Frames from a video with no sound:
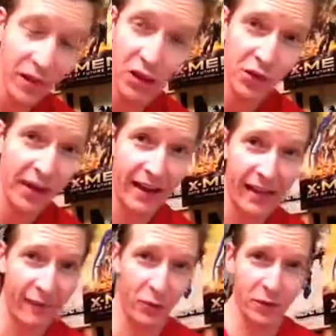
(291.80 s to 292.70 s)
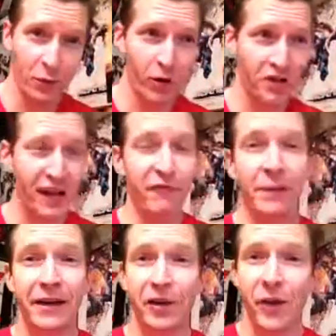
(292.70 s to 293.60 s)
You'll die laughing when you watch it. I've
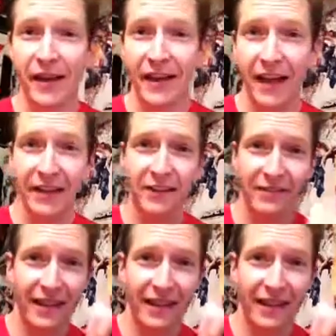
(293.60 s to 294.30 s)
been to the Grand Canyon,